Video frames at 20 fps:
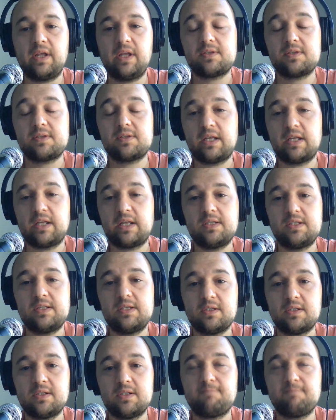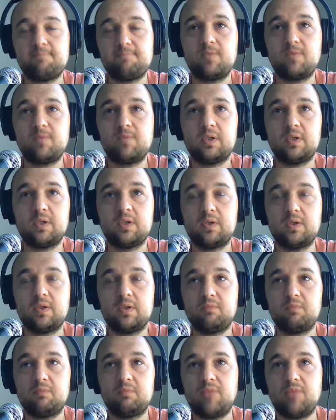that's the
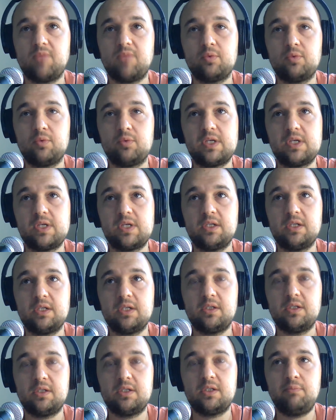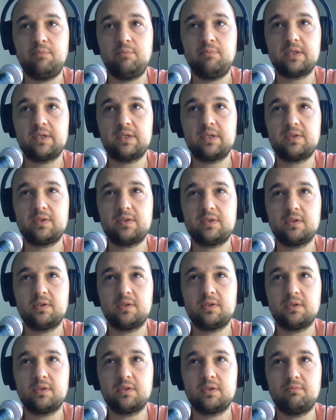I would say the biggest
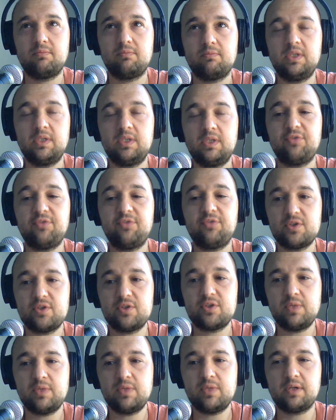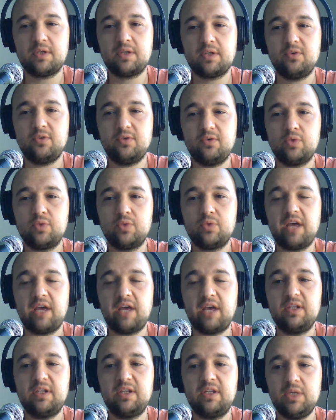difference, because you would
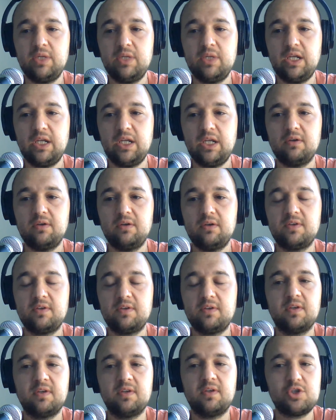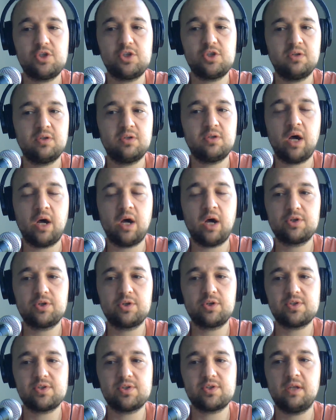have in the beginning this additional
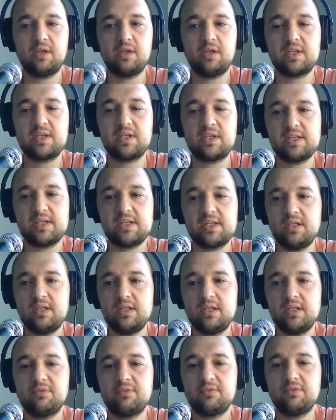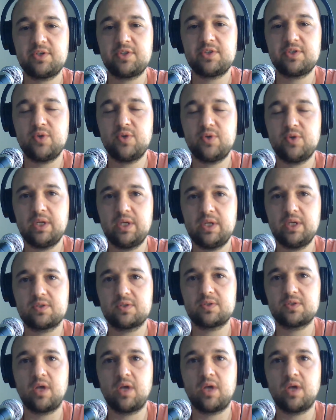hours, and as I said, in the first 3
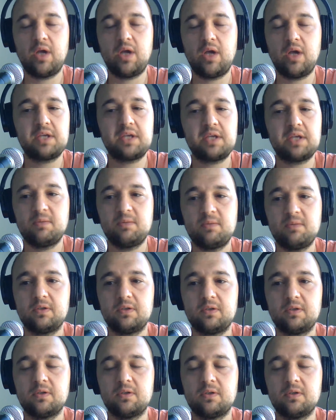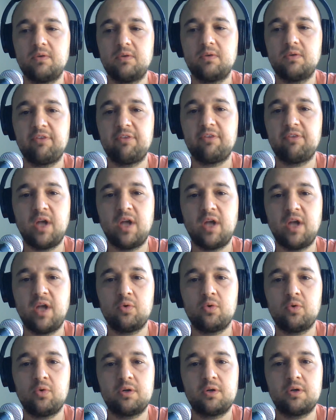weeks, I estimate half an
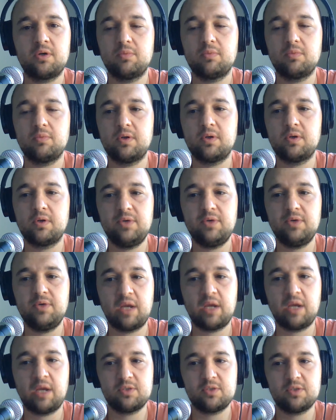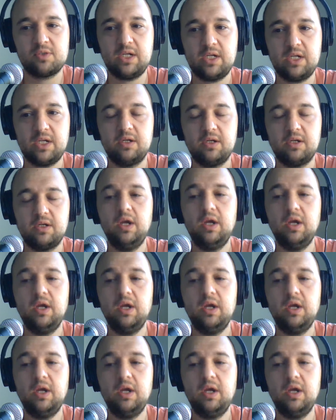hour 3 times a week.